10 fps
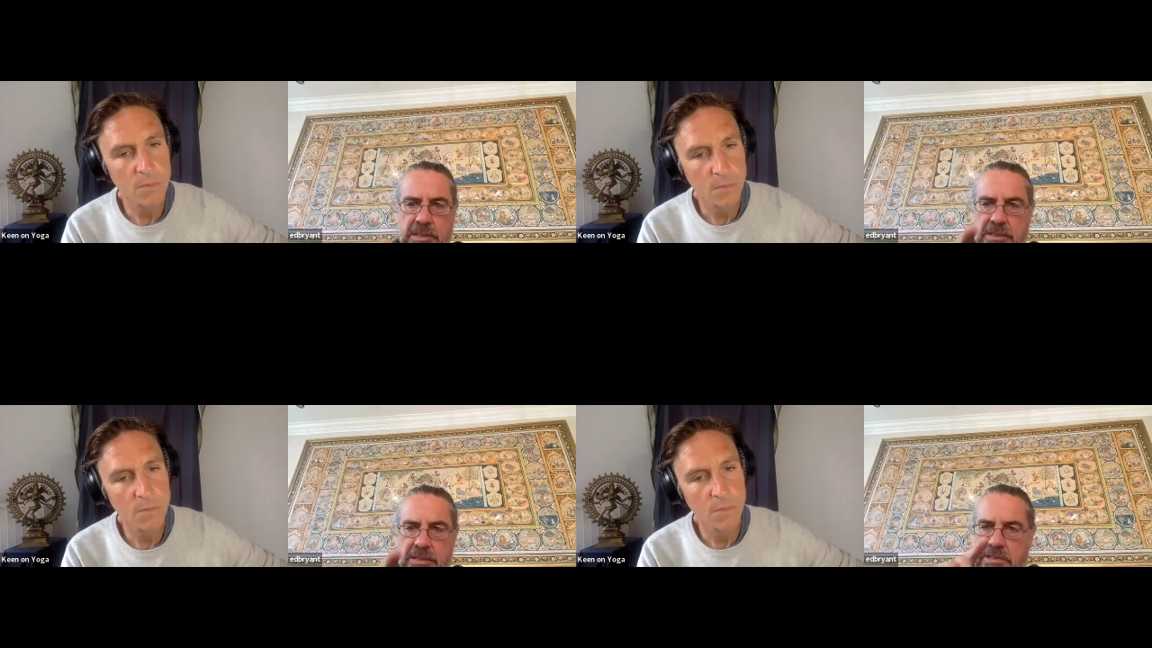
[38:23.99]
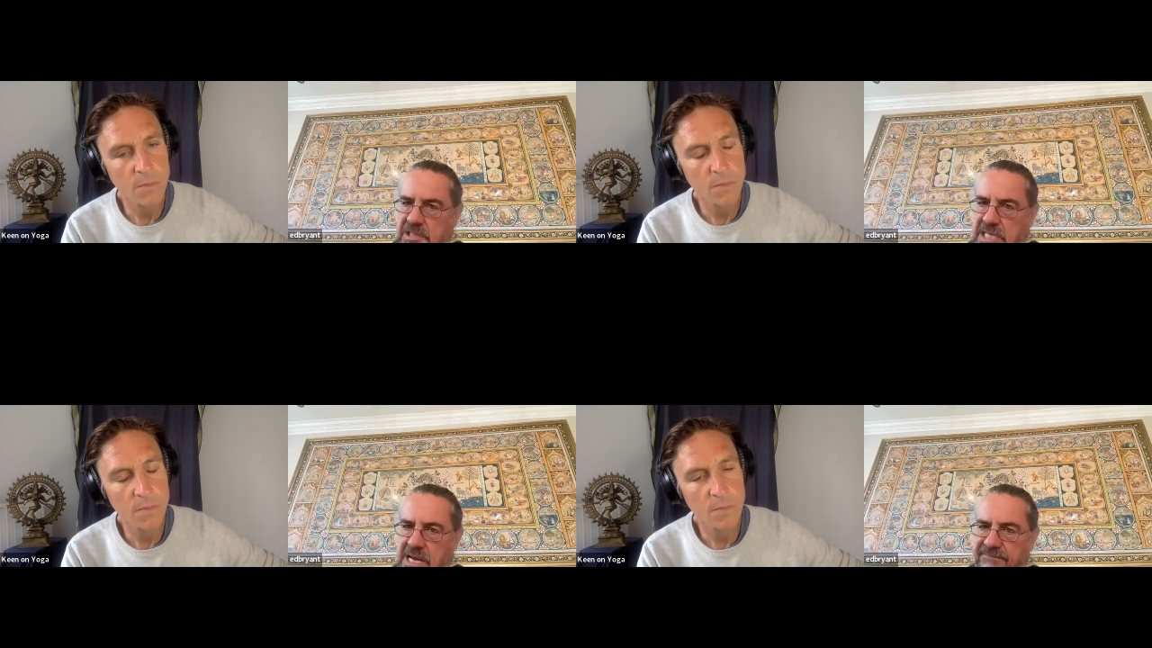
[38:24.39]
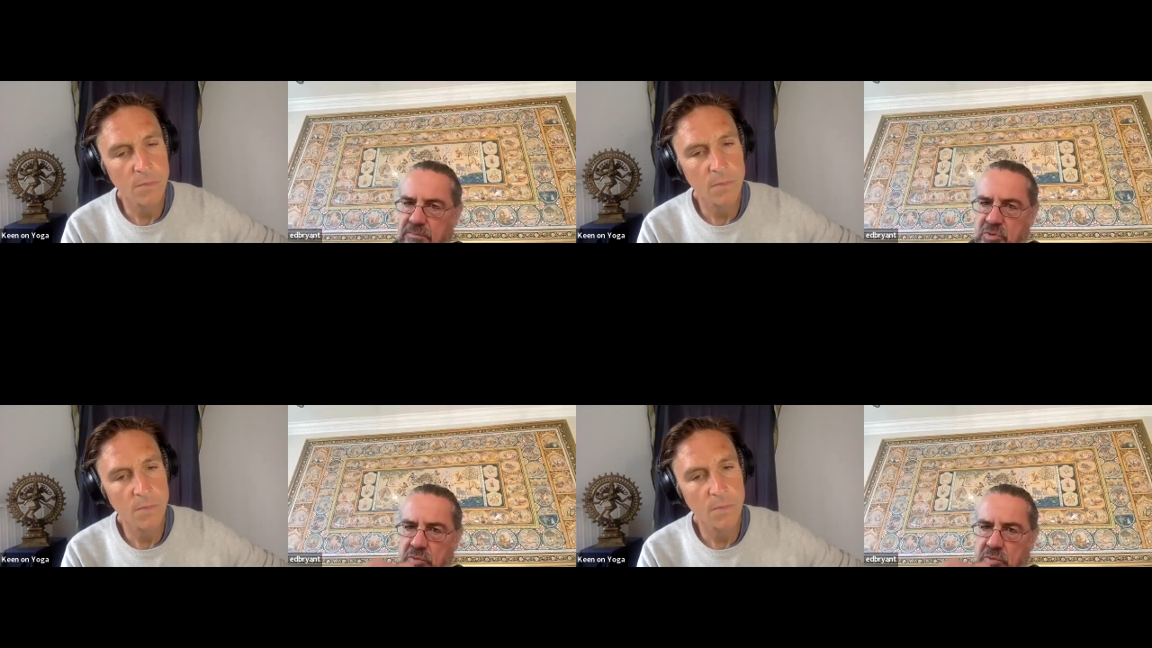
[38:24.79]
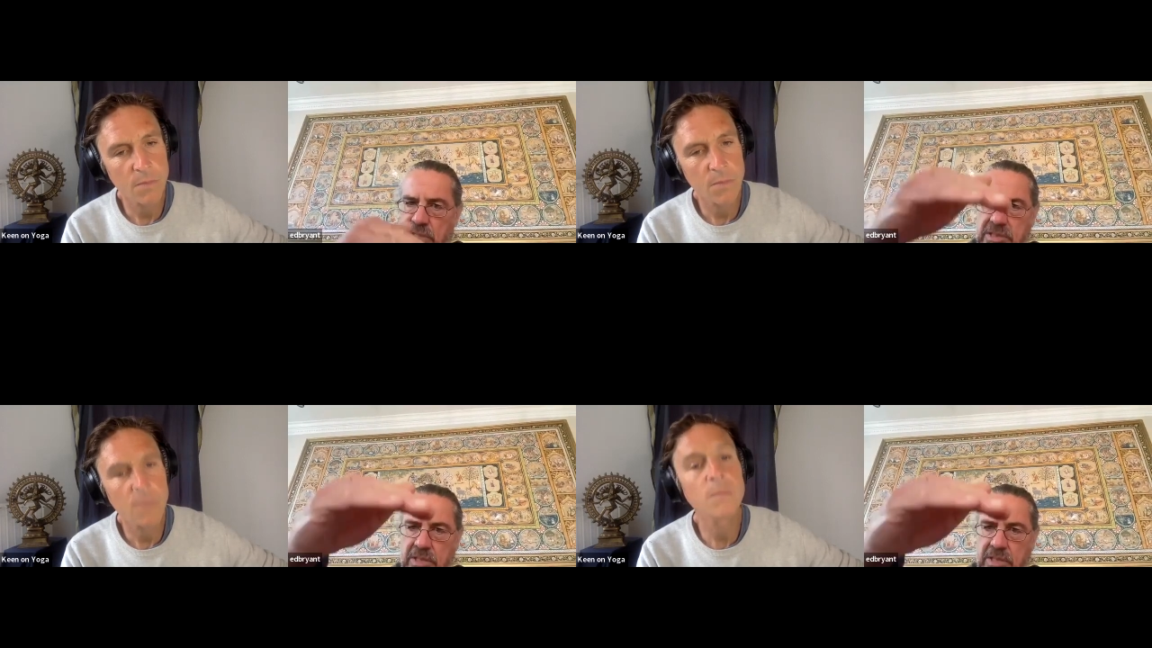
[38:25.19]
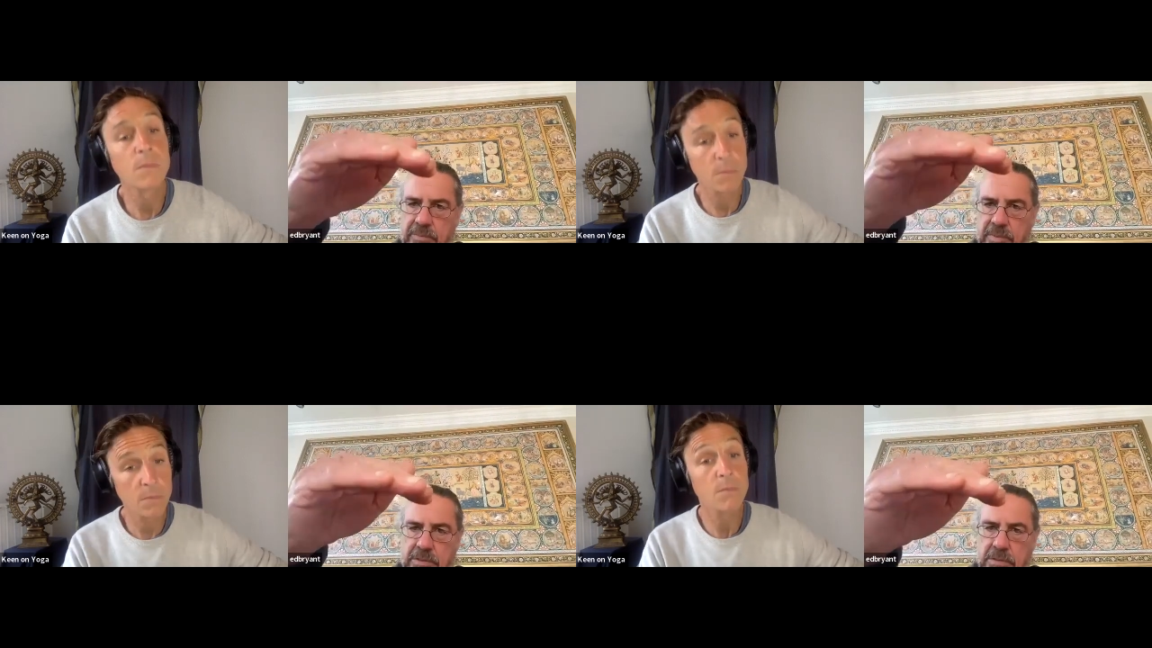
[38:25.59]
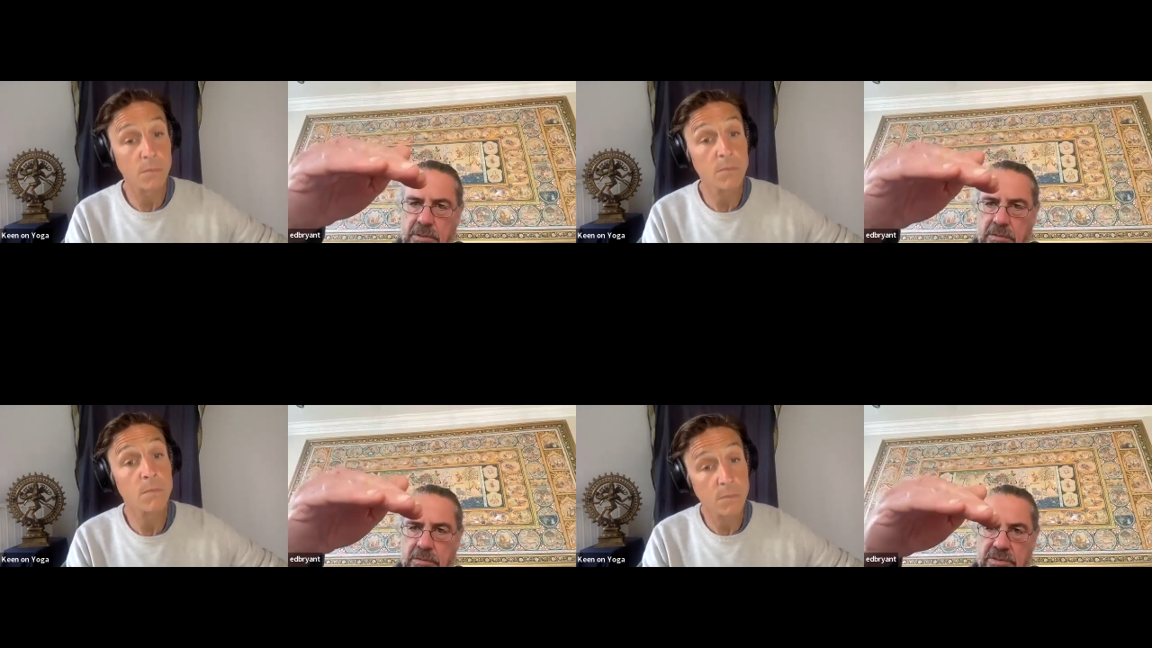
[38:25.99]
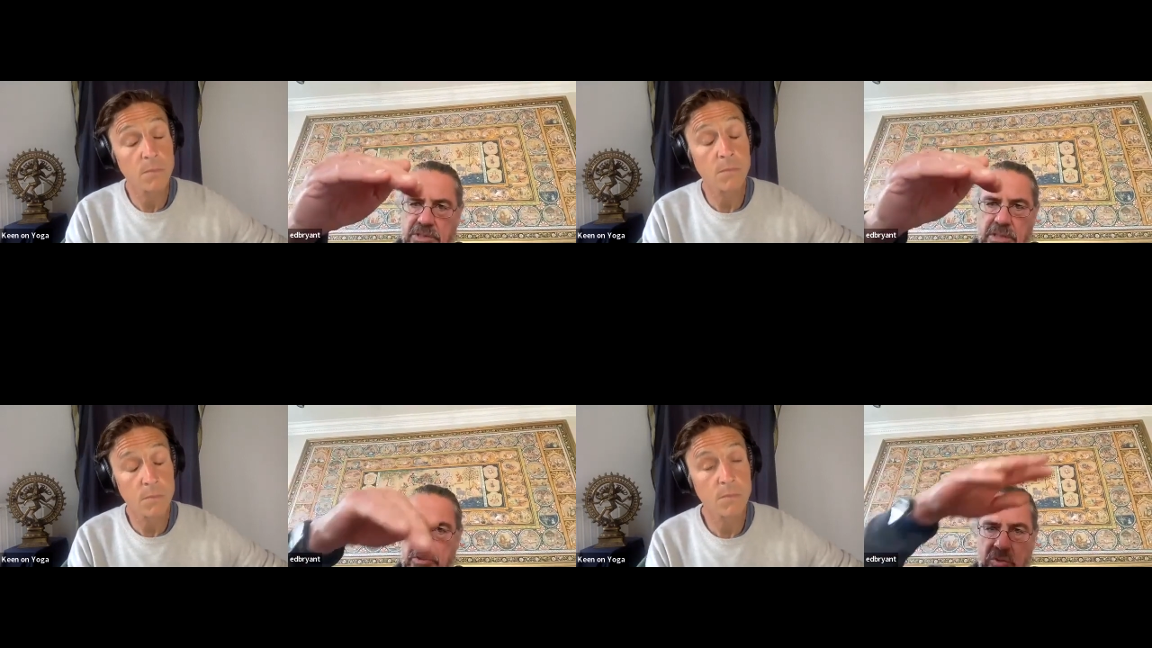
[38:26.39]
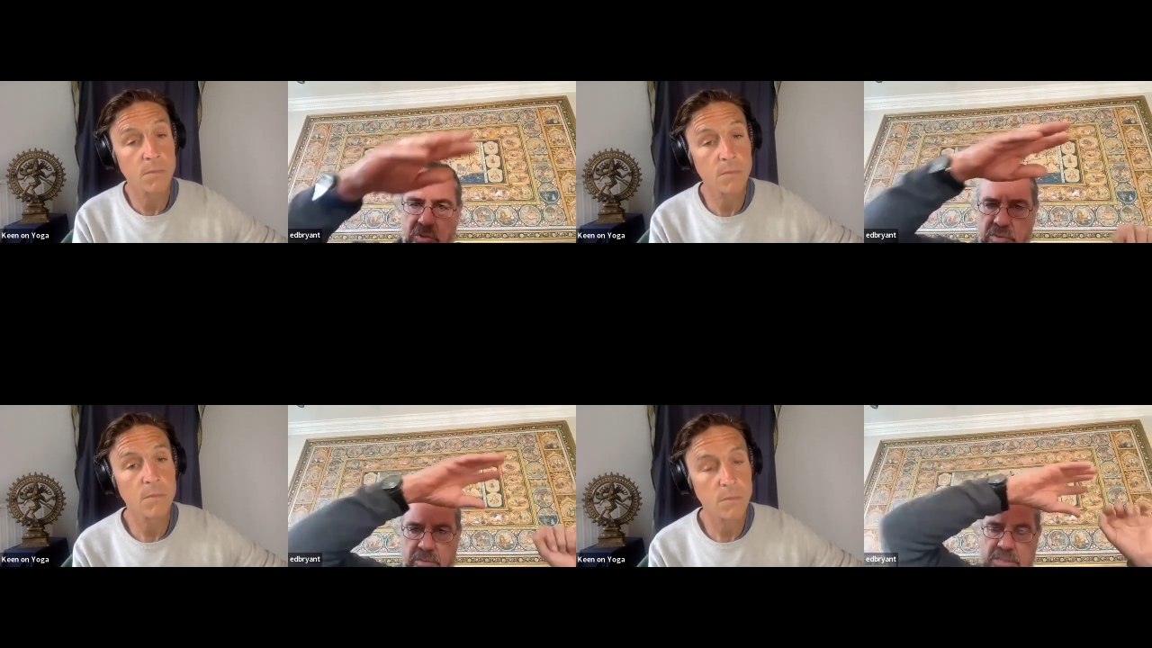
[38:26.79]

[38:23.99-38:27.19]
Speaker 1: Just have them do their dharma. Don't start talking about